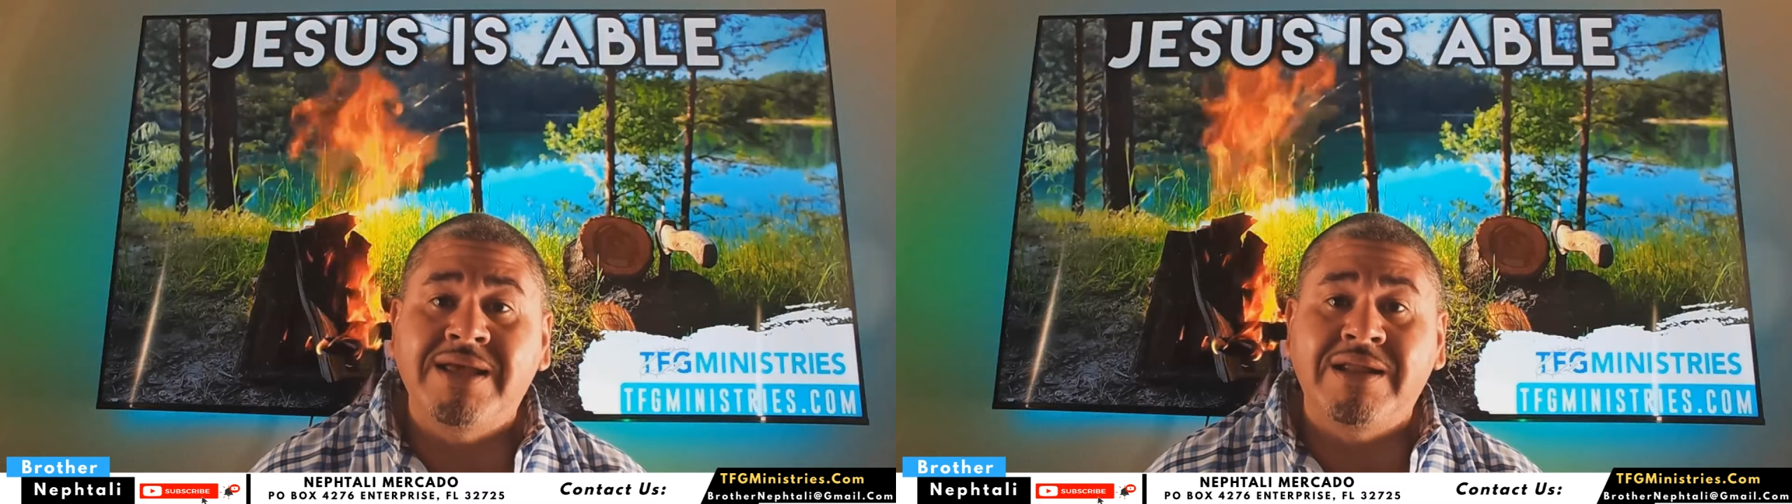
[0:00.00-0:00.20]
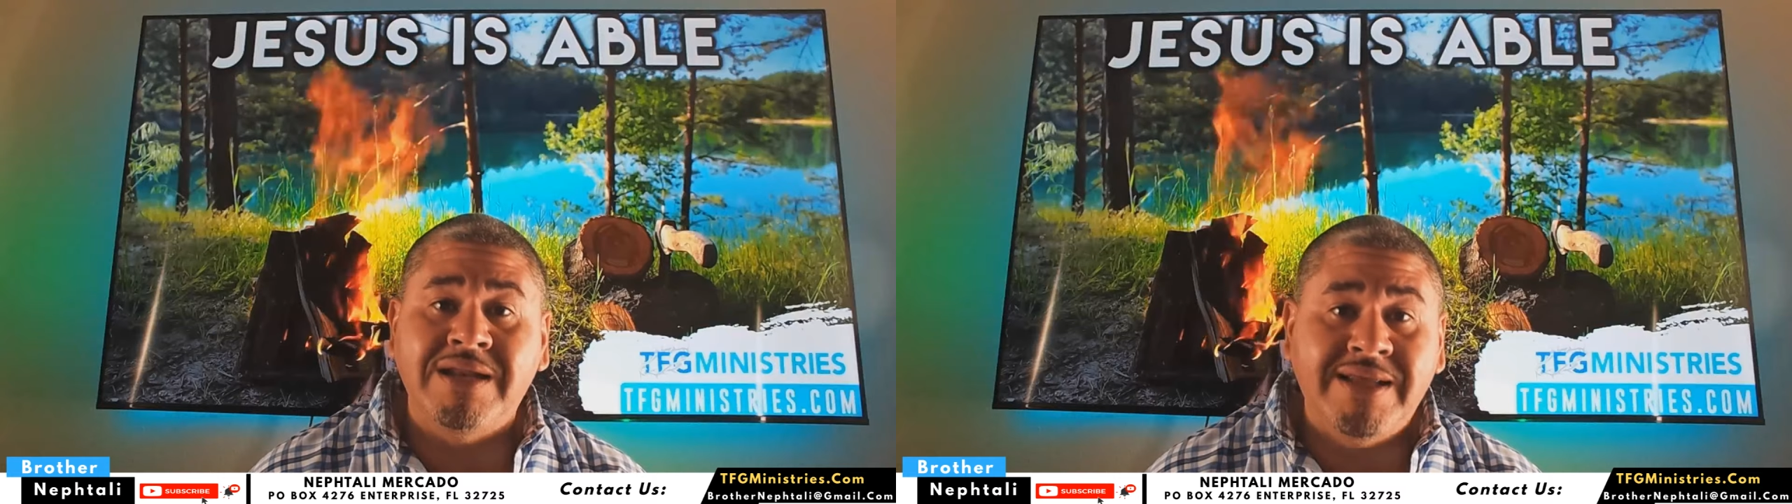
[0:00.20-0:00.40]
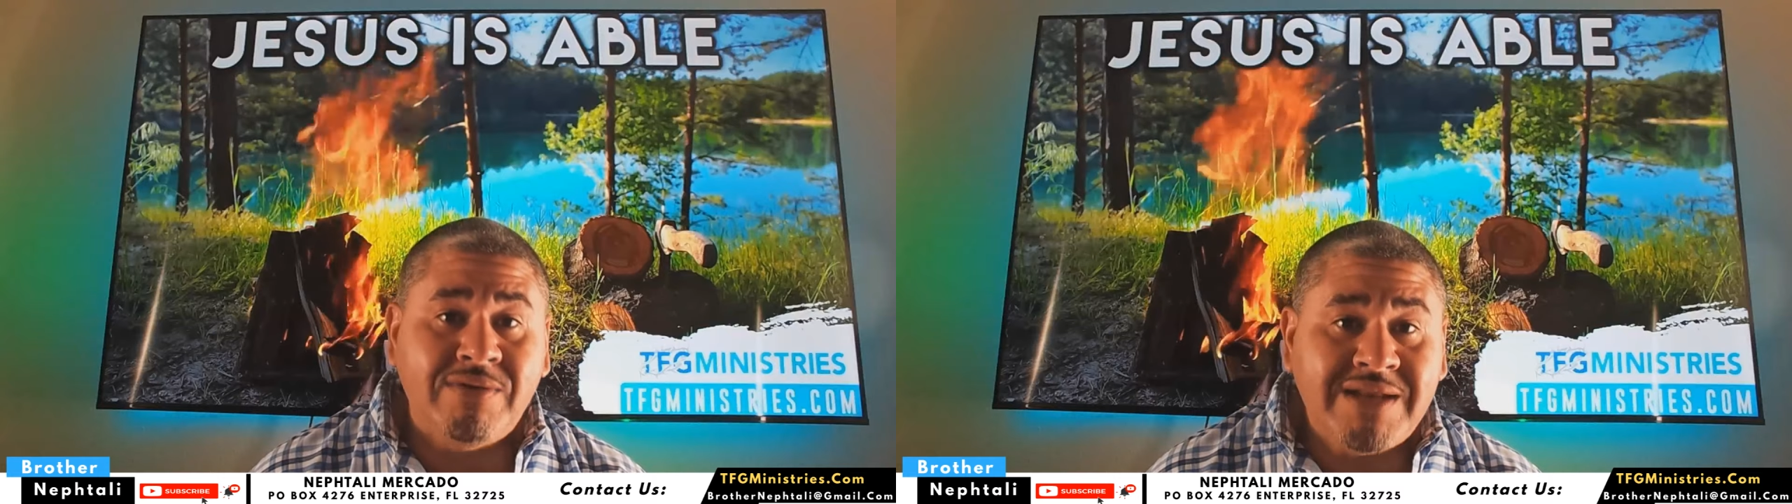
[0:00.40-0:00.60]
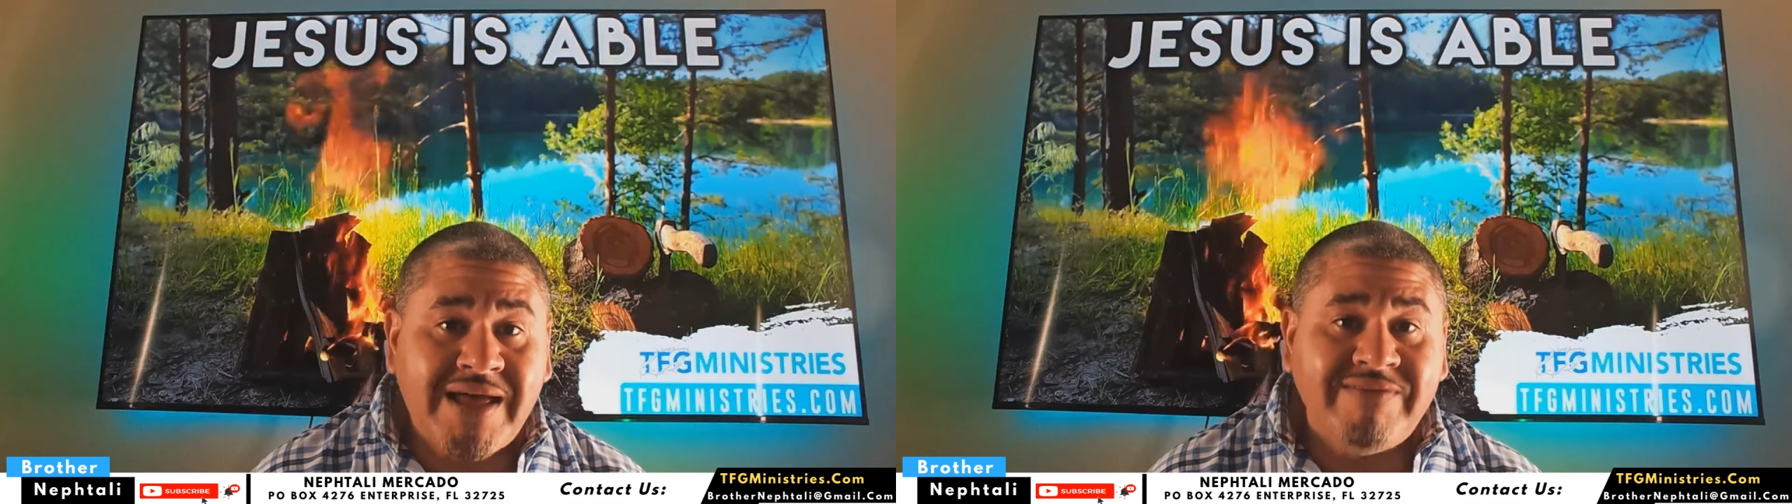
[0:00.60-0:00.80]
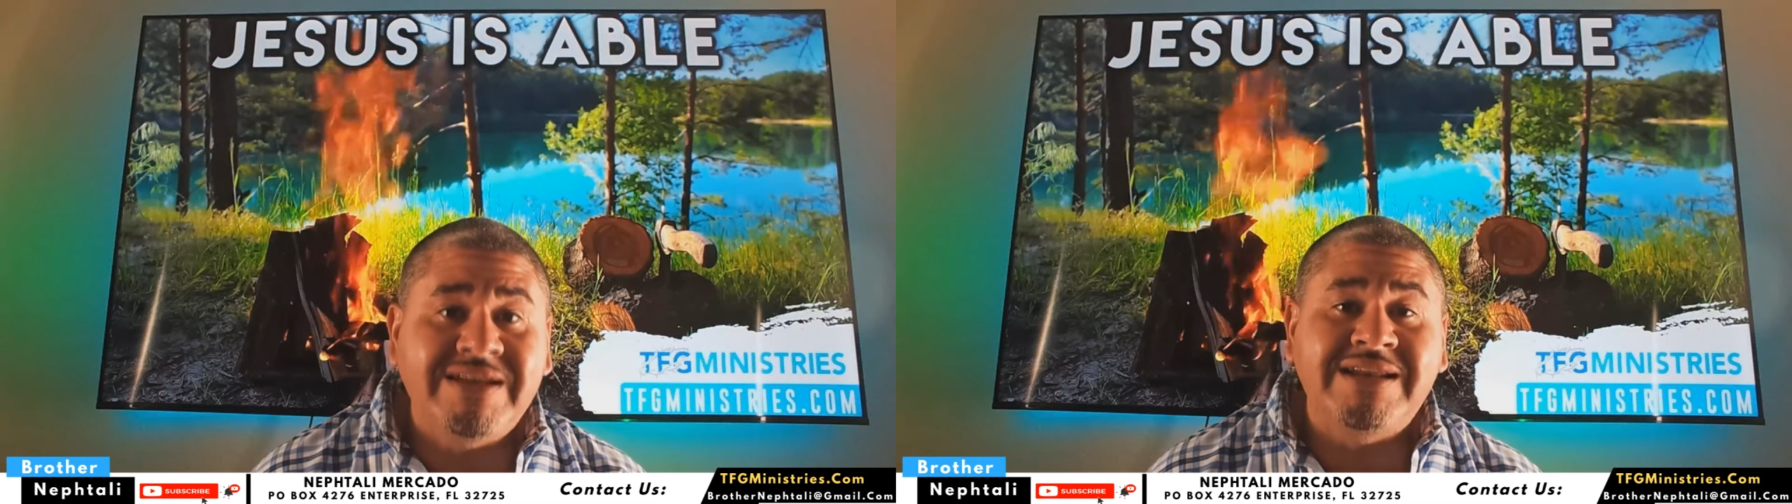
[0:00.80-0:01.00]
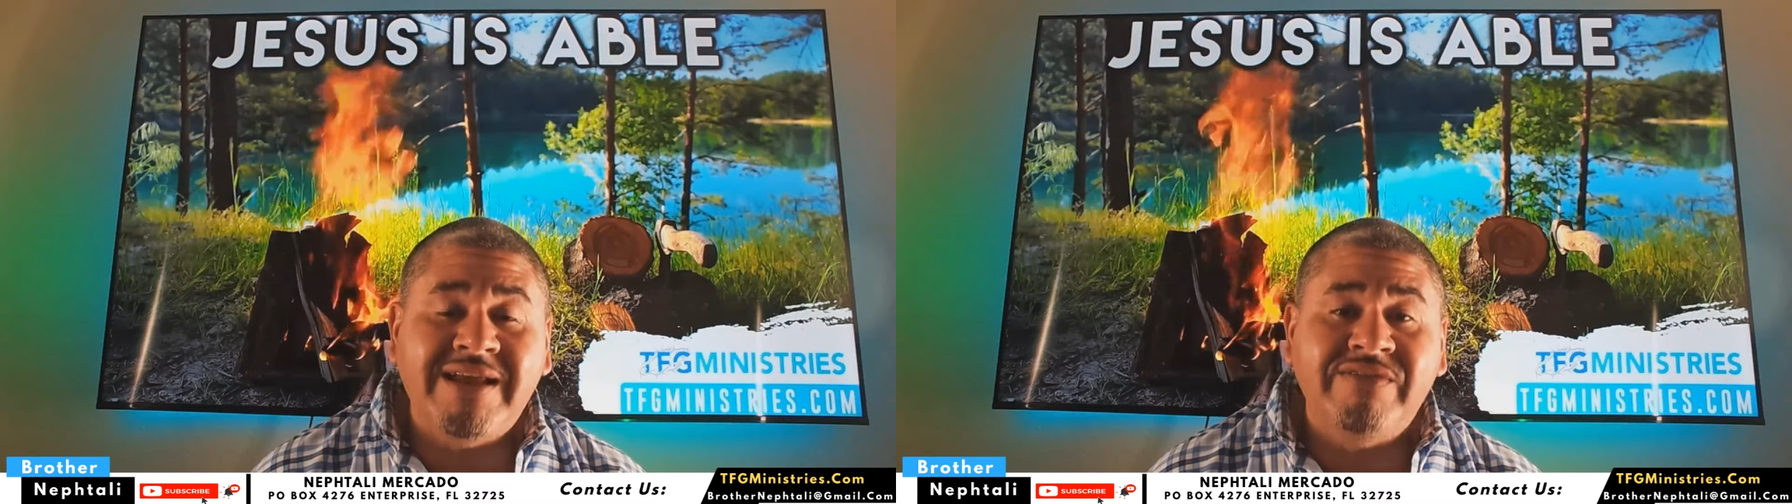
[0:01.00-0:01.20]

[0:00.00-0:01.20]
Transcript: and a little leaven